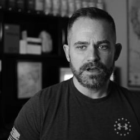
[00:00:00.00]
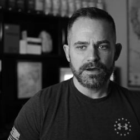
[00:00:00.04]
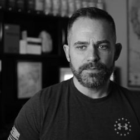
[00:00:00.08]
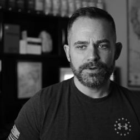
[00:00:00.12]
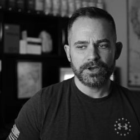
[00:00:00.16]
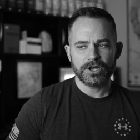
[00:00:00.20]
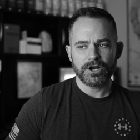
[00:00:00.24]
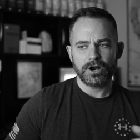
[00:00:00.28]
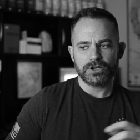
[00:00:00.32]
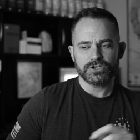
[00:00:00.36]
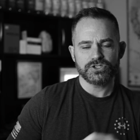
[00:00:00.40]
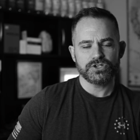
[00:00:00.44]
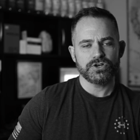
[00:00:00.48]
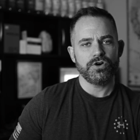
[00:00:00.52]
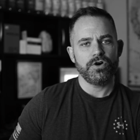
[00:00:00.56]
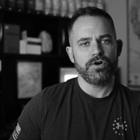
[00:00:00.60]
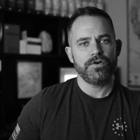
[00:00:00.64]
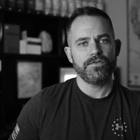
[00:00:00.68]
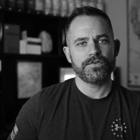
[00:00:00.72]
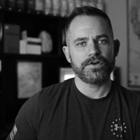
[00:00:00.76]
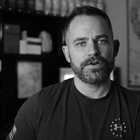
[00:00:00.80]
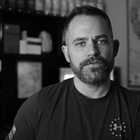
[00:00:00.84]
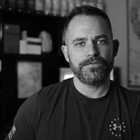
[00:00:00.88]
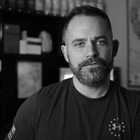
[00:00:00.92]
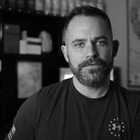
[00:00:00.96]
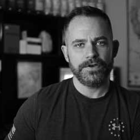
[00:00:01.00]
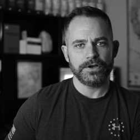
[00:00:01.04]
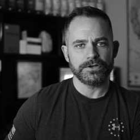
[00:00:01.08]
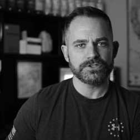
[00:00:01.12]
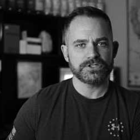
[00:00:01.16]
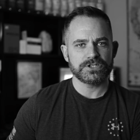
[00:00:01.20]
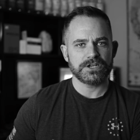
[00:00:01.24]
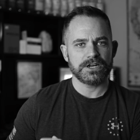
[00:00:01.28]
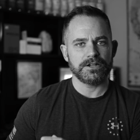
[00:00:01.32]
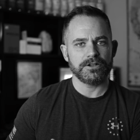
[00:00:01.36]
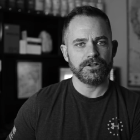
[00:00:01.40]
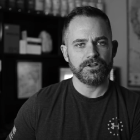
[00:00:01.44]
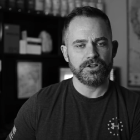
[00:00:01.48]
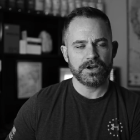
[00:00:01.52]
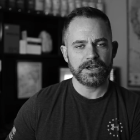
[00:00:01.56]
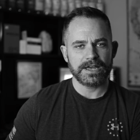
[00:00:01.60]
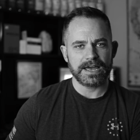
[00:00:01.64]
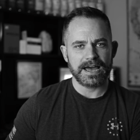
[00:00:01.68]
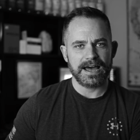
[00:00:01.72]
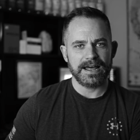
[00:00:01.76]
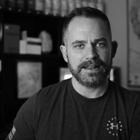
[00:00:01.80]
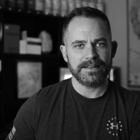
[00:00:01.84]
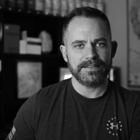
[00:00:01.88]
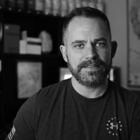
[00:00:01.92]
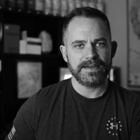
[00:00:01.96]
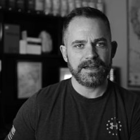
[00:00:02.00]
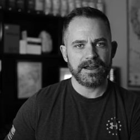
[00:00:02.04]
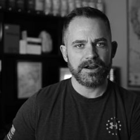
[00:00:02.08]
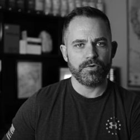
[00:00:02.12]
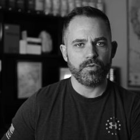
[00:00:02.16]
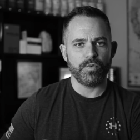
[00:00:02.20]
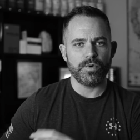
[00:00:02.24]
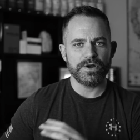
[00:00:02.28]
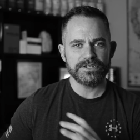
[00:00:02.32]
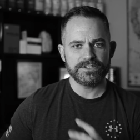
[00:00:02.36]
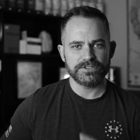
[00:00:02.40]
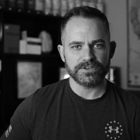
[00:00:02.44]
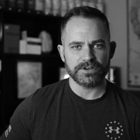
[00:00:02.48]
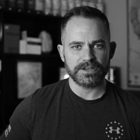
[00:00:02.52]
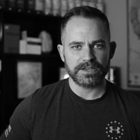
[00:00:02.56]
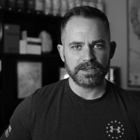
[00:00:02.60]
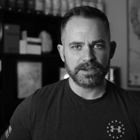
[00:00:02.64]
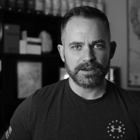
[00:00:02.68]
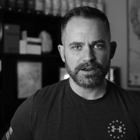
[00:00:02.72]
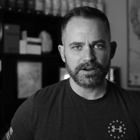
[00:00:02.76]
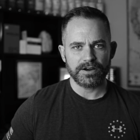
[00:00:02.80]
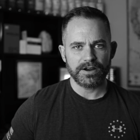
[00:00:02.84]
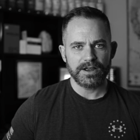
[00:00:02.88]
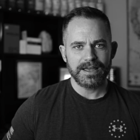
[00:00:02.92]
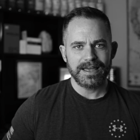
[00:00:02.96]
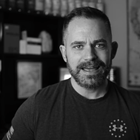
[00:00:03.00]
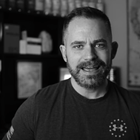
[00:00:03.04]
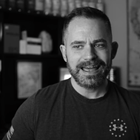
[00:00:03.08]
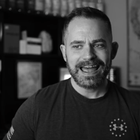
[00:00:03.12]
but you could also go over to Filson and look at their winter gear.